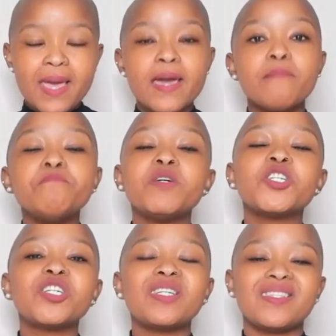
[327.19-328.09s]

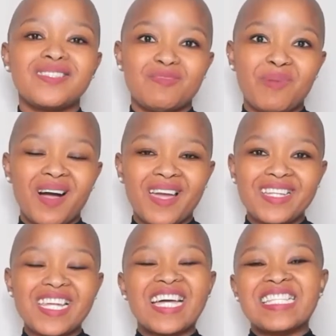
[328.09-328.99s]
ambition
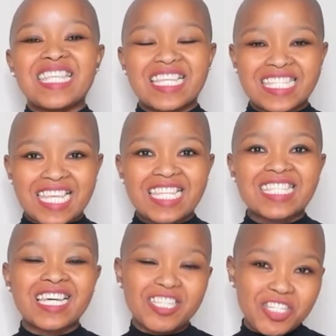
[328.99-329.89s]
inspired, and
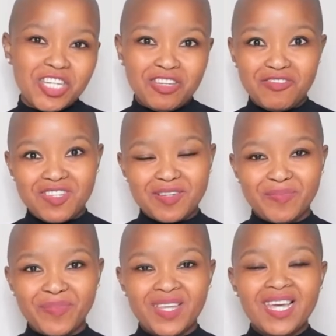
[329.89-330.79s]
success achieved.
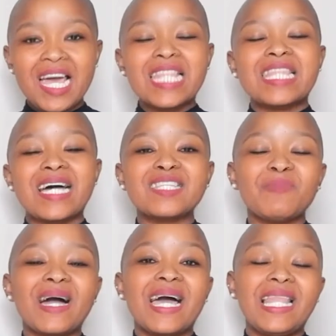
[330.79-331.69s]
That's
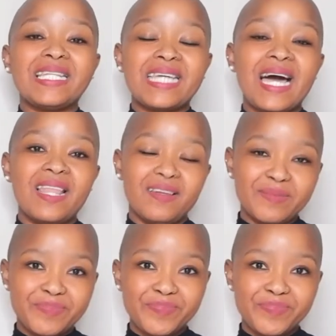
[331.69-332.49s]
by Helen Keller.